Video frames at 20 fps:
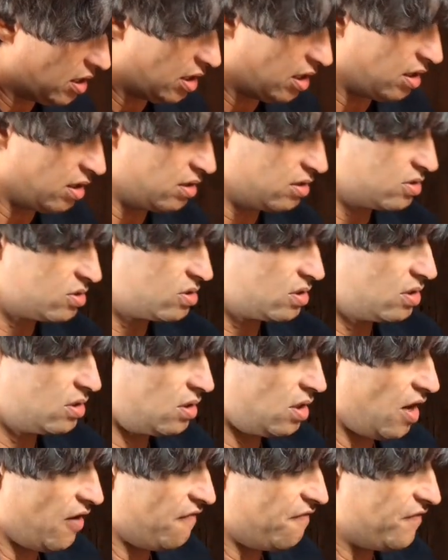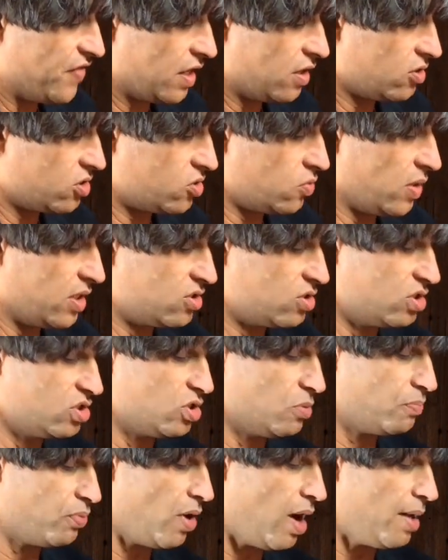is a finger switch, because
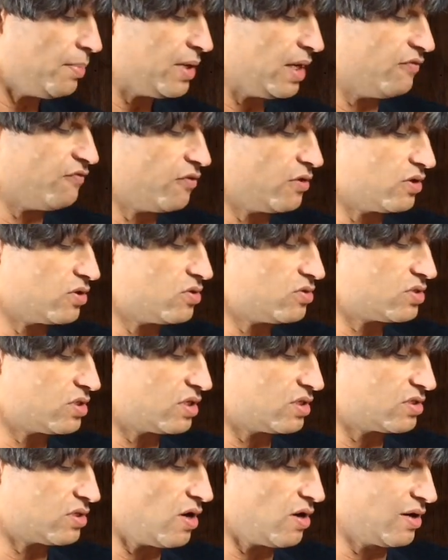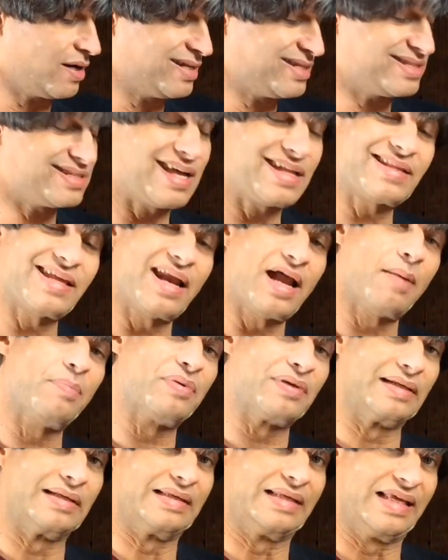you're probably, for an acoustic guitar, going to set that up
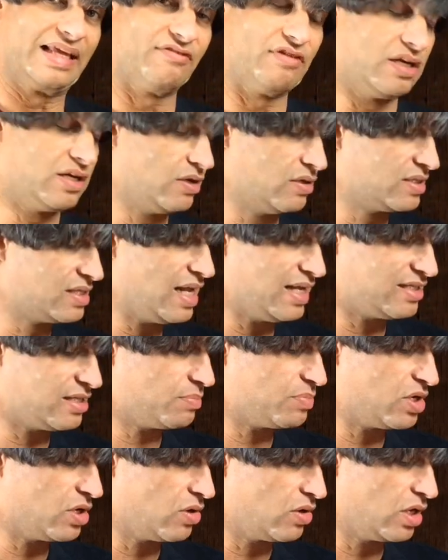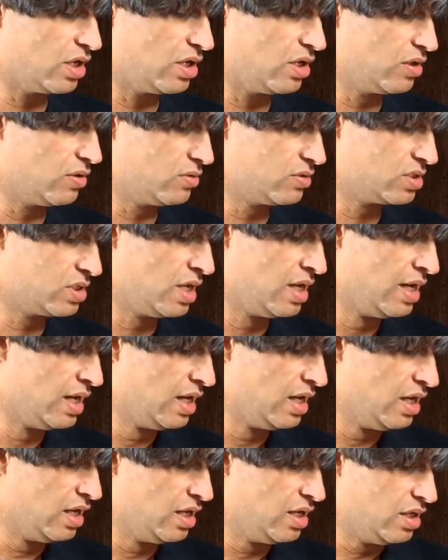and leave it. It's not something you're going to use
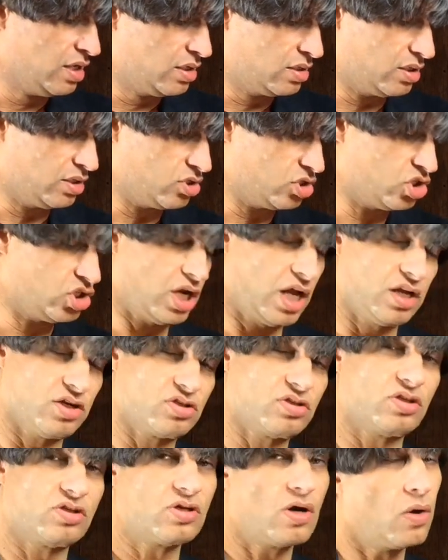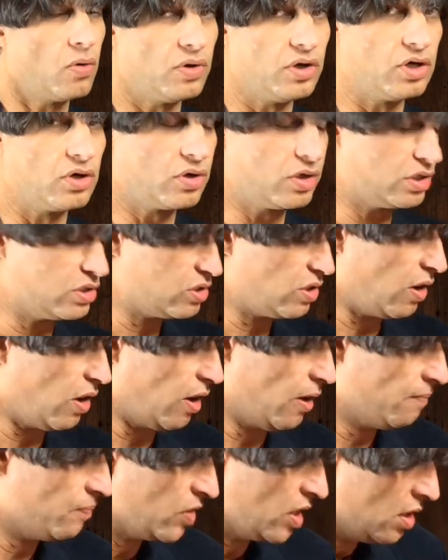to change the tone of your
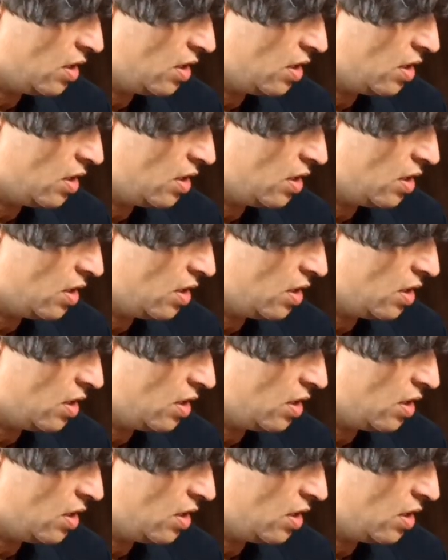guitar.